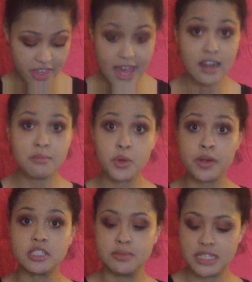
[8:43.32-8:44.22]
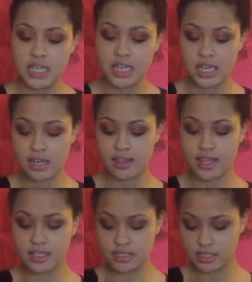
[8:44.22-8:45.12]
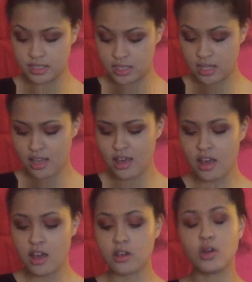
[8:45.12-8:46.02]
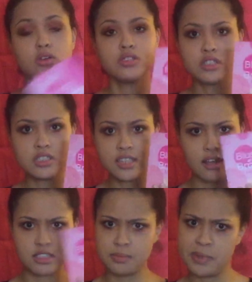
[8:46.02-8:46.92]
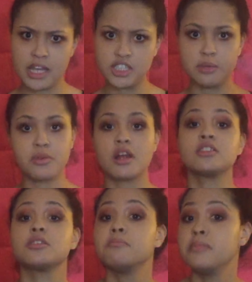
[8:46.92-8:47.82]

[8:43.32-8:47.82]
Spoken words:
that, I'm going to be taking this Coastal Scents Blush and Bronzer